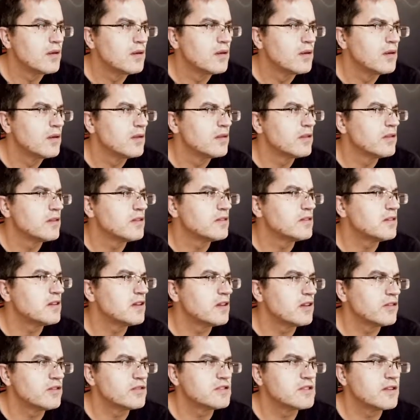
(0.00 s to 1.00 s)
This
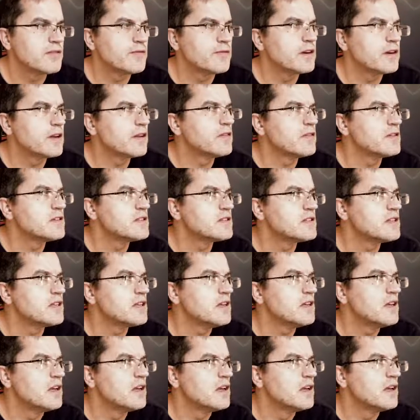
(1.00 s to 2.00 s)
here is the
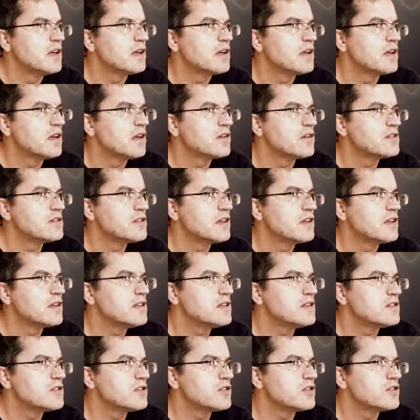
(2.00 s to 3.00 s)
frequency, here is the
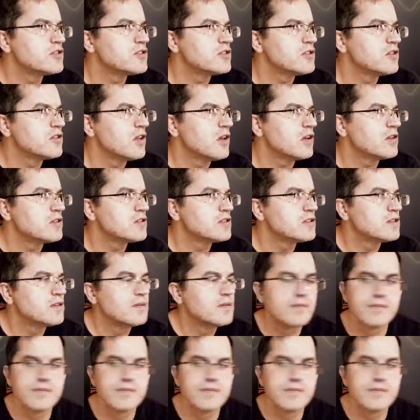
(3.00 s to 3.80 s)
insertion loss.